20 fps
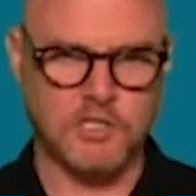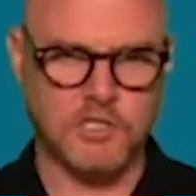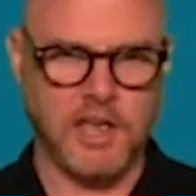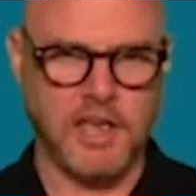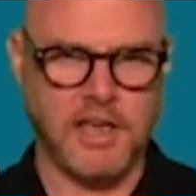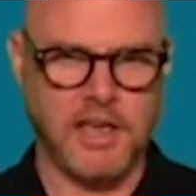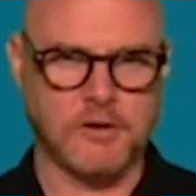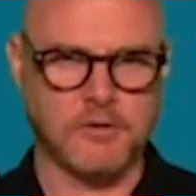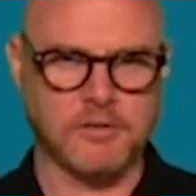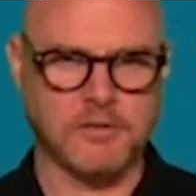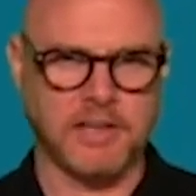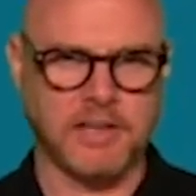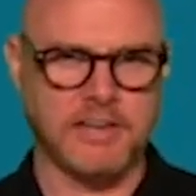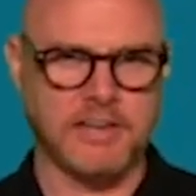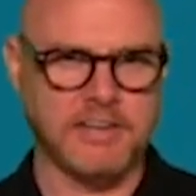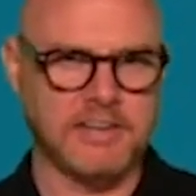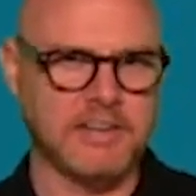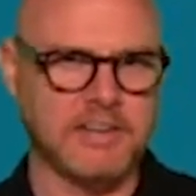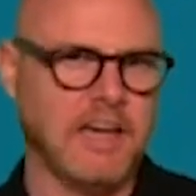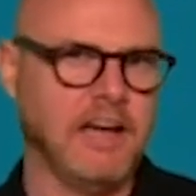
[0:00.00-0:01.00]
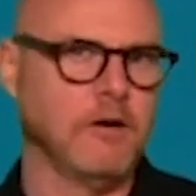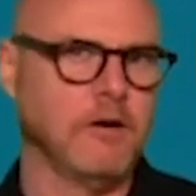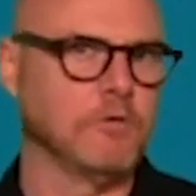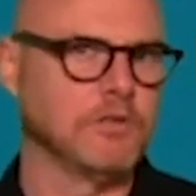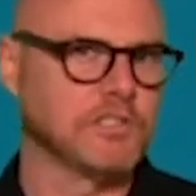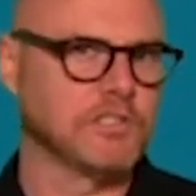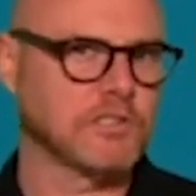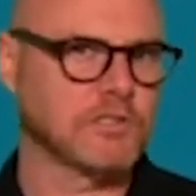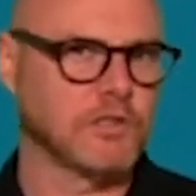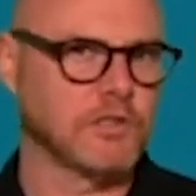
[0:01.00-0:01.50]
down, and now
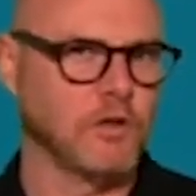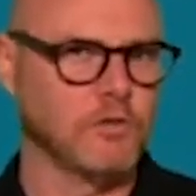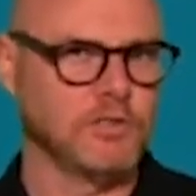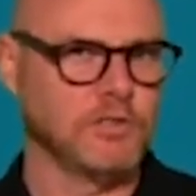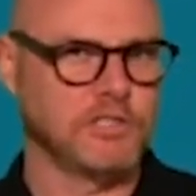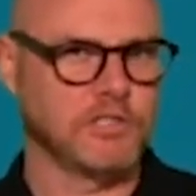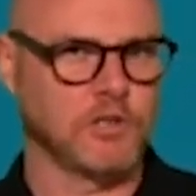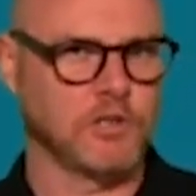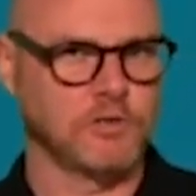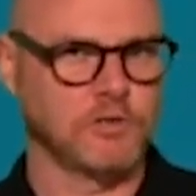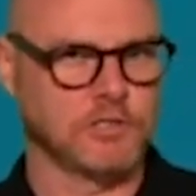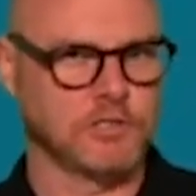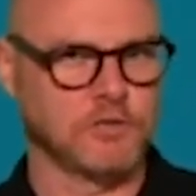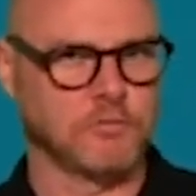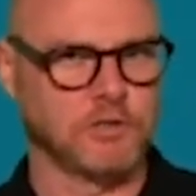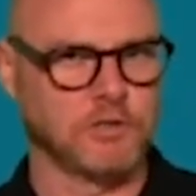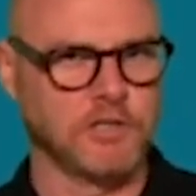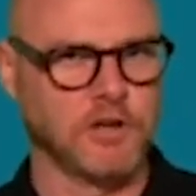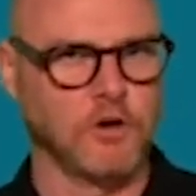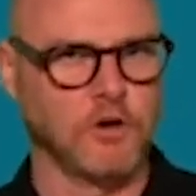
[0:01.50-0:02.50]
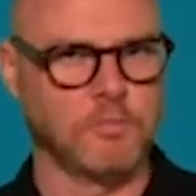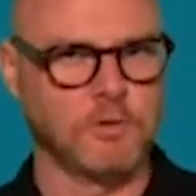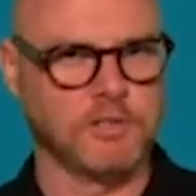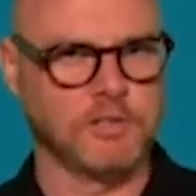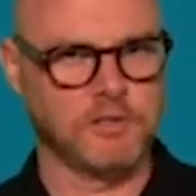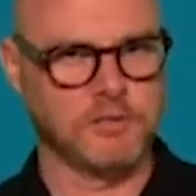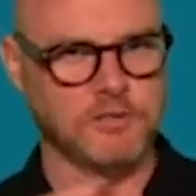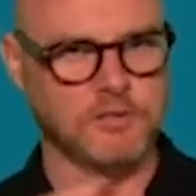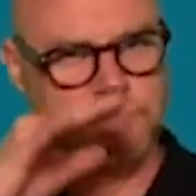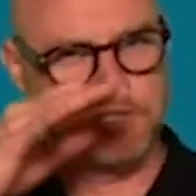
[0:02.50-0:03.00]
we're slowly starting to reopen,
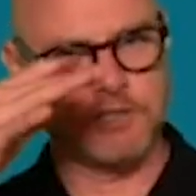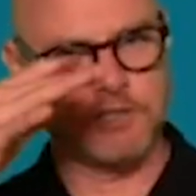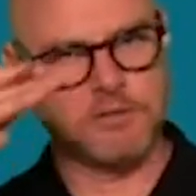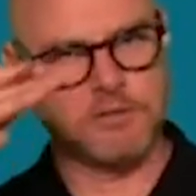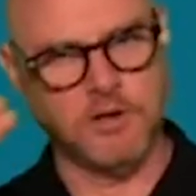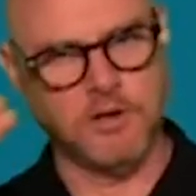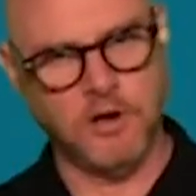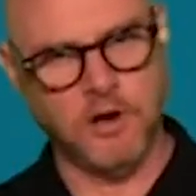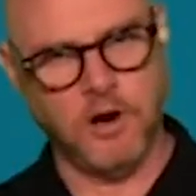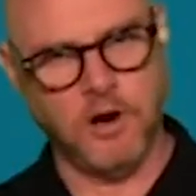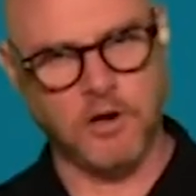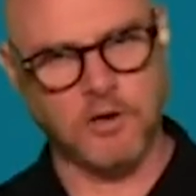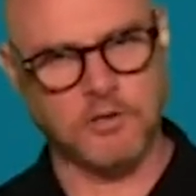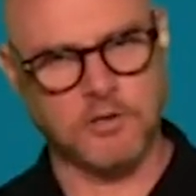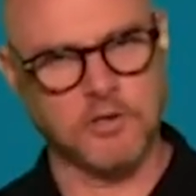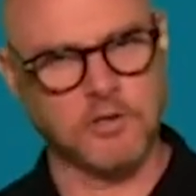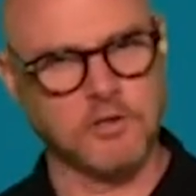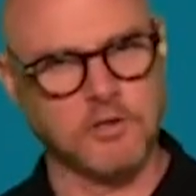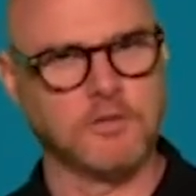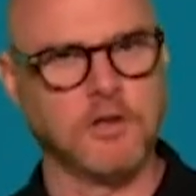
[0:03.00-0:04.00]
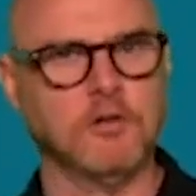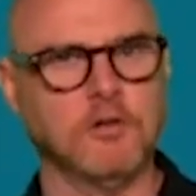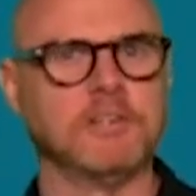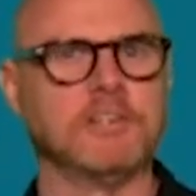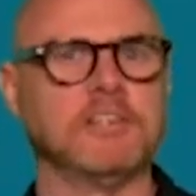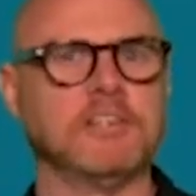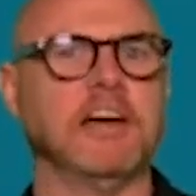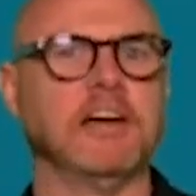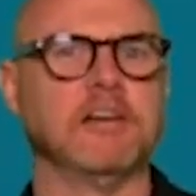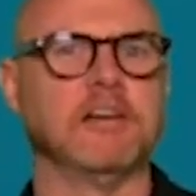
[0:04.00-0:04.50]
and you see our curve
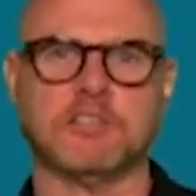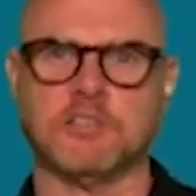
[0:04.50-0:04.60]
going down.